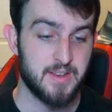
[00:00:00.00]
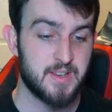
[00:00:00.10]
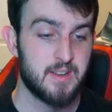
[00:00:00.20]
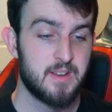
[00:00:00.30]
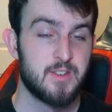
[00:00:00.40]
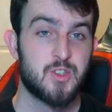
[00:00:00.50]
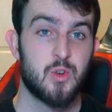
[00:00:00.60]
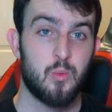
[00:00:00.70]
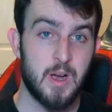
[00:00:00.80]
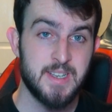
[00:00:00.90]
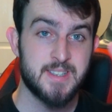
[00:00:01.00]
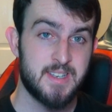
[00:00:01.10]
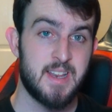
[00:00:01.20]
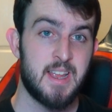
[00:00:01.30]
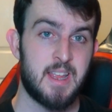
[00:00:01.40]
But
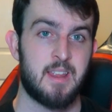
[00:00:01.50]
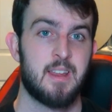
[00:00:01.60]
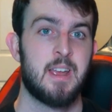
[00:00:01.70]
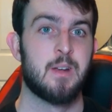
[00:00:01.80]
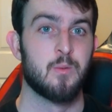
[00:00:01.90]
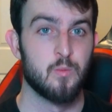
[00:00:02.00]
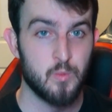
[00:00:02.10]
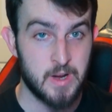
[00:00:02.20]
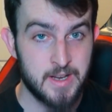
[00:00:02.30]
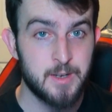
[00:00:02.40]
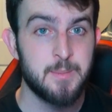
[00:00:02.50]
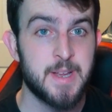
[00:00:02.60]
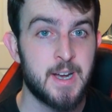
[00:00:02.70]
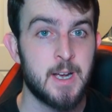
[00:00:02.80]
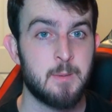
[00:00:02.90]
twice a day at
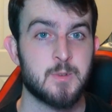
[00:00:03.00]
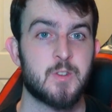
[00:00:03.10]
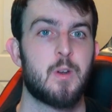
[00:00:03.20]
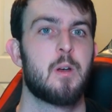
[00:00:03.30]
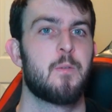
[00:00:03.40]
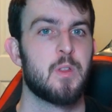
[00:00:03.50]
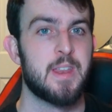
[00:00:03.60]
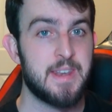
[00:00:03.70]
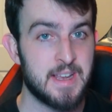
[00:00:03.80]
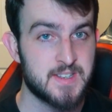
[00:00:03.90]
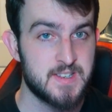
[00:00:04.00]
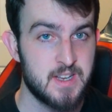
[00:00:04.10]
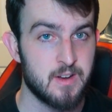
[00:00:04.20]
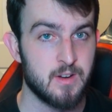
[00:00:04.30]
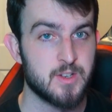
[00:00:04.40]
random times for the
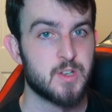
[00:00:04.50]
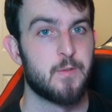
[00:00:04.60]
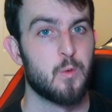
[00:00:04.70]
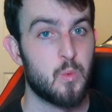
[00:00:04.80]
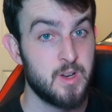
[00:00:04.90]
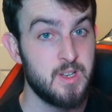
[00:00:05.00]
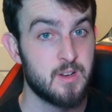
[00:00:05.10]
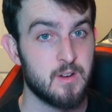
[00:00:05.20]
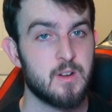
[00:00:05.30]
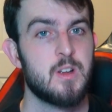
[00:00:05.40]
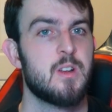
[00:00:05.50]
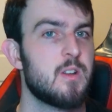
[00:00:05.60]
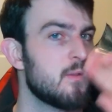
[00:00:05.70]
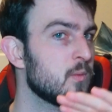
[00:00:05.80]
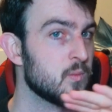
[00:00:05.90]
next year. So for one year,
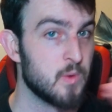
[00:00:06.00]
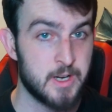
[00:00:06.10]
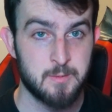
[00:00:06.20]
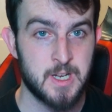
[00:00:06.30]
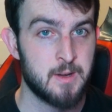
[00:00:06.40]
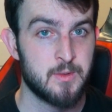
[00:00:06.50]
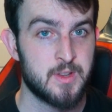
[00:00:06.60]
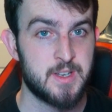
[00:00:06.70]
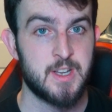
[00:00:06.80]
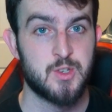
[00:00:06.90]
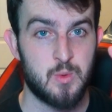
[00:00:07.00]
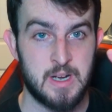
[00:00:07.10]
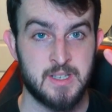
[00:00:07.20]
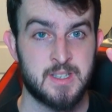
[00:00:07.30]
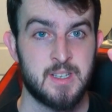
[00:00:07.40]
random time throughout the day,
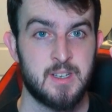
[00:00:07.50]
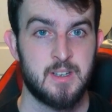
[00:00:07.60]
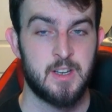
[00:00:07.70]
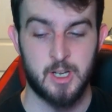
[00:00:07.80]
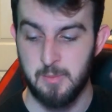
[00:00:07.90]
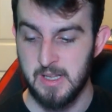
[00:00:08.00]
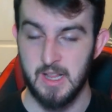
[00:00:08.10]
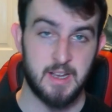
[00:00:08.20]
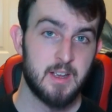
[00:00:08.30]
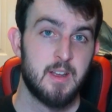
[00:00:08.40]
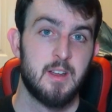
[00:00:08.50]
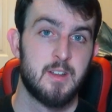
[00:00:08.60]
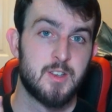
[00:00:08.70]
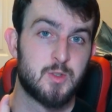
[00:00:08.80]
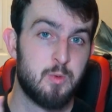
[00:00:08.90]
twice. It could be like
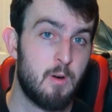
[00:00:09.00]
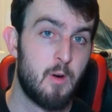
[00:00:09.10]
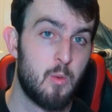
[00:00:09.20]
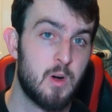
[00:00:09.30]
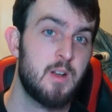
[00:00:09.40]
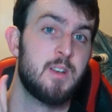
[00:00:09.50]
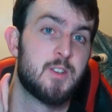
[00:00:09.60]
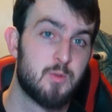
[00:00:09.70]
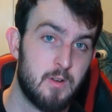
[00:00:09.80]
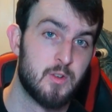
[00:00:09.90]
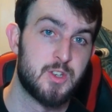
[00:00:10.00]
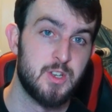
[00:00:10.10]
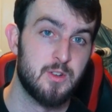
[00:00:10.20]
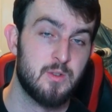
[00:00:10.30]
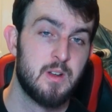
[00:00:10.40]
1201,
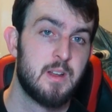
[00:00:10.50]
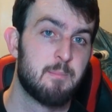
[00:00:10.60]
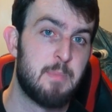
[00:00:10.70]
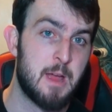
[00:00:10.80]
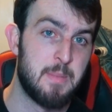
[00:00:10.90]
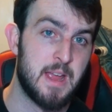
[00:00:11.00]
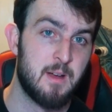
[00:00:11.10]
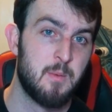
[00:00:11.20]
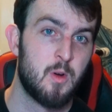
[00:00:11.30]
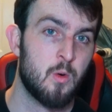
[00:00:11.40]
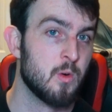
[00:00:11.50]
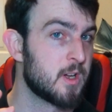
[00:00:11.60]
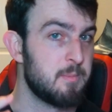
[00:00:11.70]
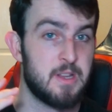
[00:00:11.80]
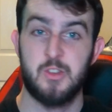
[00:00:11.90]
1202, bam bam,
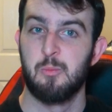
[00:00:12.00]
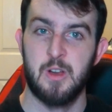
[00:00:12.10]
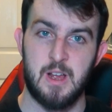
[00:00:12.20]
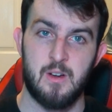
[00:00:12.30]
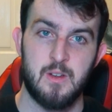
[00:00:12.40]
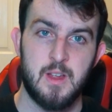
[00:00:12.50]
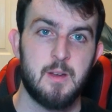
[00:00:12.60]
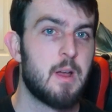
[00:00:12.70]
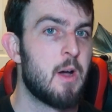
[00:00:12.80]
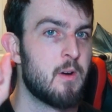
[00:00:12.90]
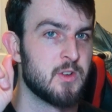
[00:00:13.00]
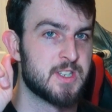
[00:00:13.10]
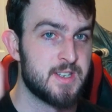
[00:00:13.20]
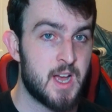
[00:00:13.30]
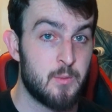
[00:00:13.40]
or it could be spread out.
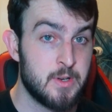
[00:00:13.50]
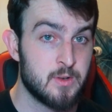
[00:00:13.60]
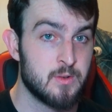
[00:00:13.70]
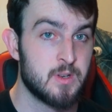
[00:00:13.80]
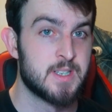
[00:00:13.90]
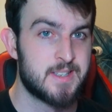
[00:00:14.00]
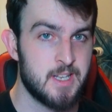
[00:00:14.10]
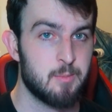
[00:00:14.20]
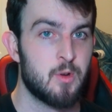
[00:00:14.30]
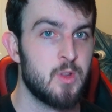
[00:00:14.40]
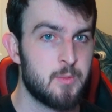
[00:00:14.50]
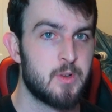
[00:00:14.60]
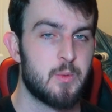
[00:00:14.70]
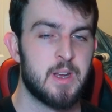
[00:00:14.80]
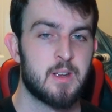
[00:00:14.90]
However, it's not when you're asleep,
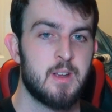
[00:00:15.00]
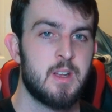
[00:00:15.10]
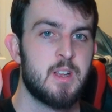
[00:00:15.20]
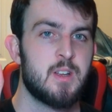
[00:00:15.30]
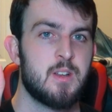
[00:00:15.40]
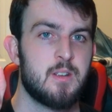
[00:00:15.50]
only when you're awake.